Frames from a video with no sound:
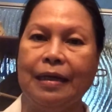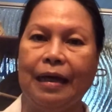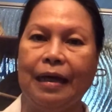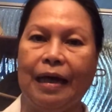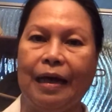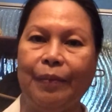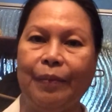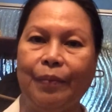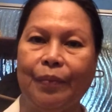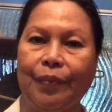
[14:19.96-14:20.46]

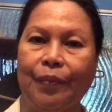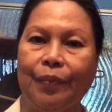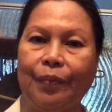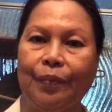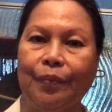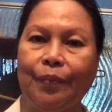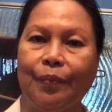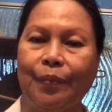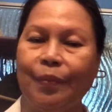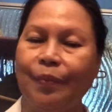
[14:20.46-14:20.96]
I'm
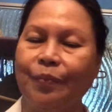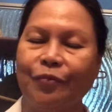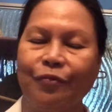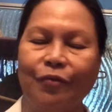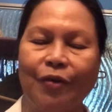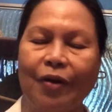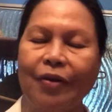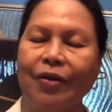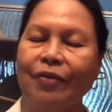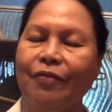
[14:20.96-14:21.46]

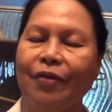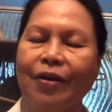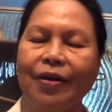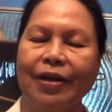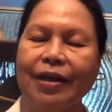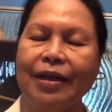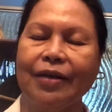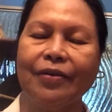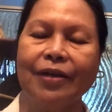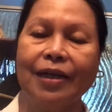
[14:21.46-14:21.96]

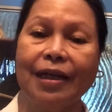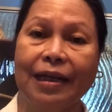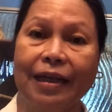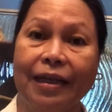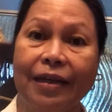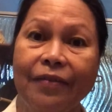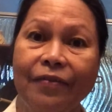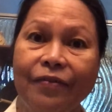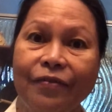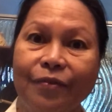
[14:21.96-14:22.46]
very
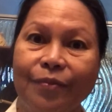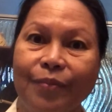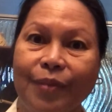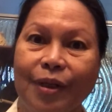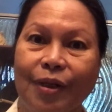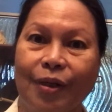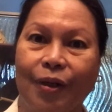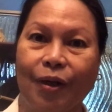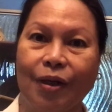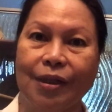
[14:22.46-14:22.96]
relieved
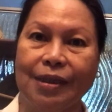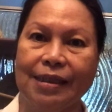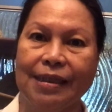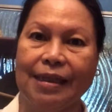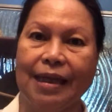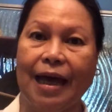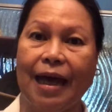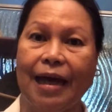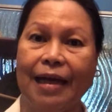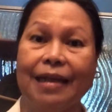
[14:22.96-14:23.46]
because
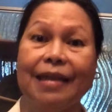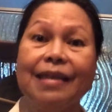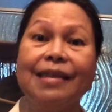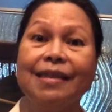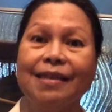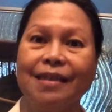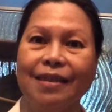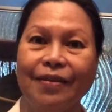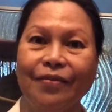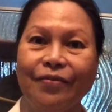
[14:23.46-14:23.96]
I
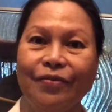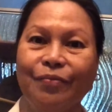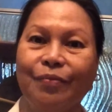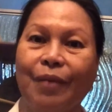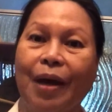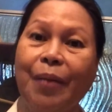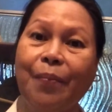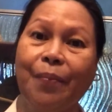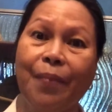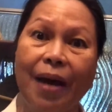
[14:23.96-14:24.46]
received
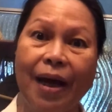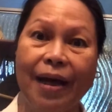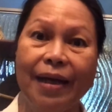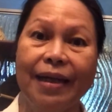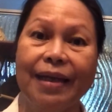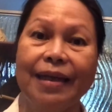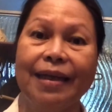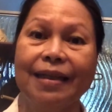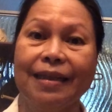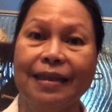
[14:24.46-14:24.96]
my
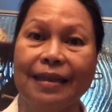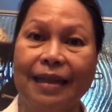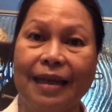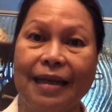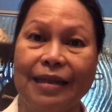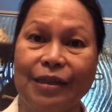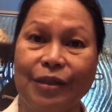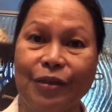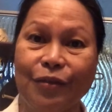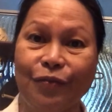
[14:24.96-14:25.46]
money at
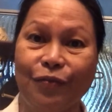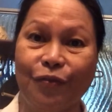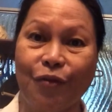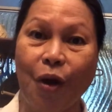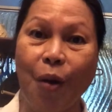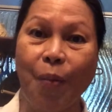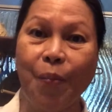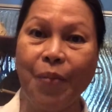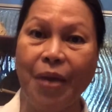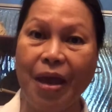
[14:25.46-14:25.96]
last
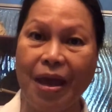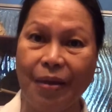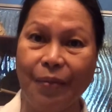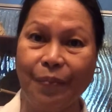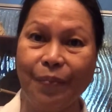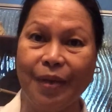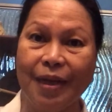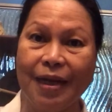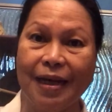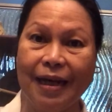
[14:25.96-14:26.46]
from
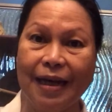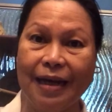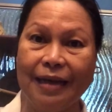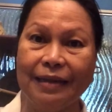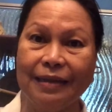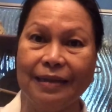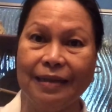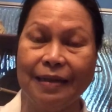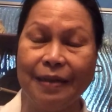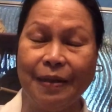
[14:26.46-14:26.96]

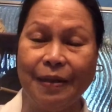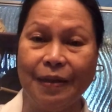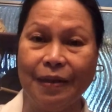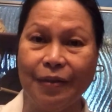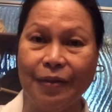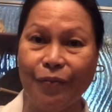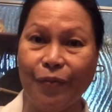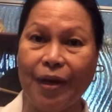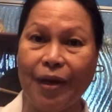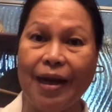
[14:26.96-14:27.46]
Milan
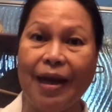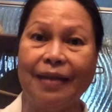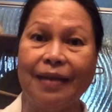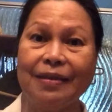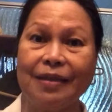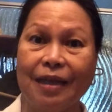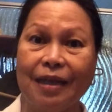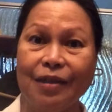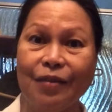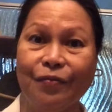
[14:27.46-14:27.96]
when I
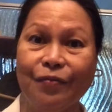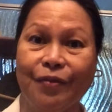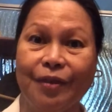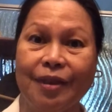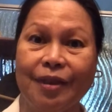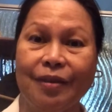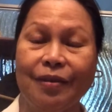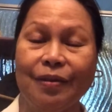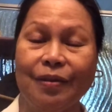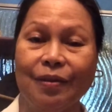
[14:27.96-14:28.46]

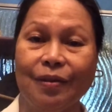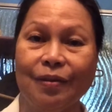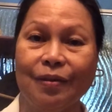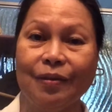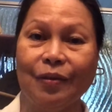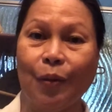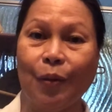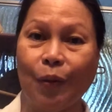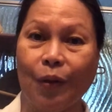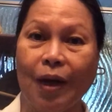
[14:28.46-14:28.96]
transferred
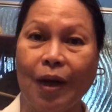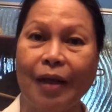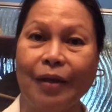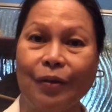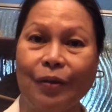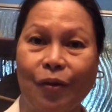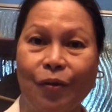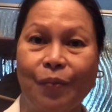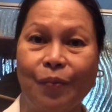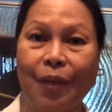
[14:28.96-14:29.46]

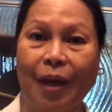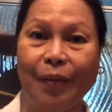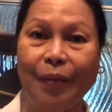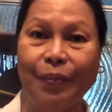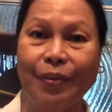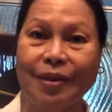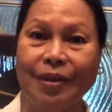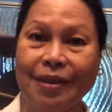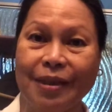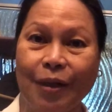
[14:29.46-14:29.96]
right on my
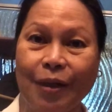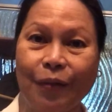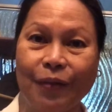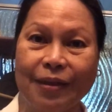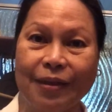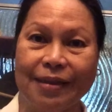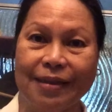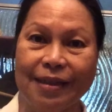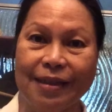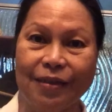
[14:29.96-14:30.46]
birthday on
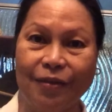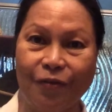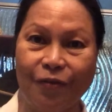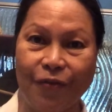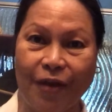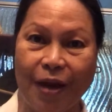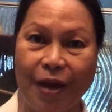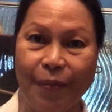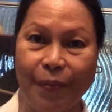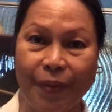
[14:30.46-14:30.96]
the 6th of
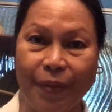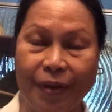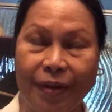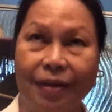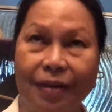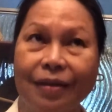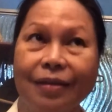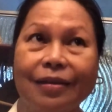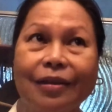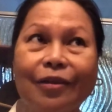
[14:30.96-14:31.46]

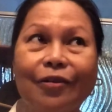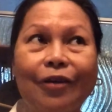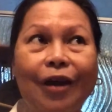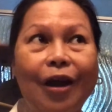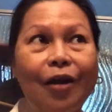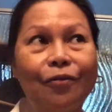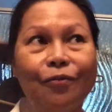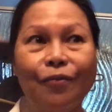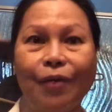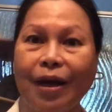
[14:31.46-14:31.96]
April
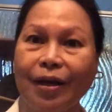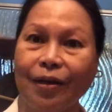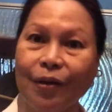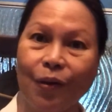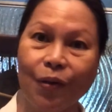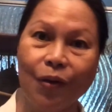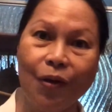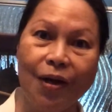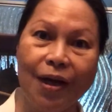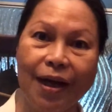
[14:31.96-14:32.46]
around 1
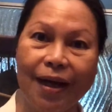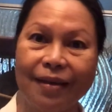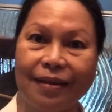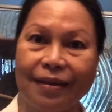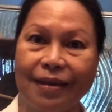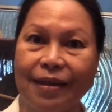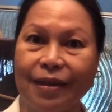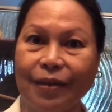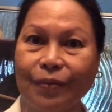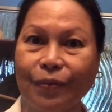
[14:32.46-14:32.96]
o'clock I
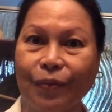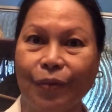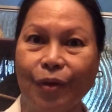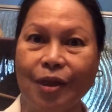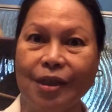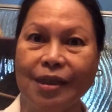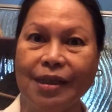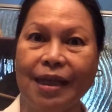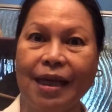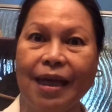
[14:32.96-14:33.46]
think it
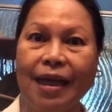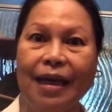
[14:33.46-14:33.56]
was.